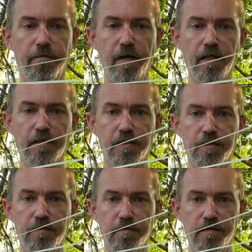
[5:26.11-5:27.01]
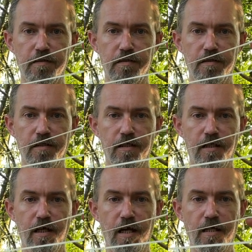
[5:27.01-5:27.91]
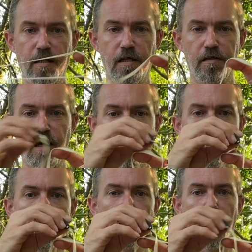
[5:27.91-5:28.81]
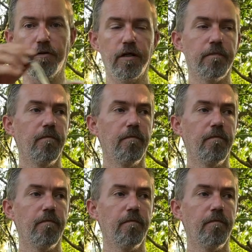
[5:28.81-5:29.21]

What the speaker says: face, and then it's got to go around it,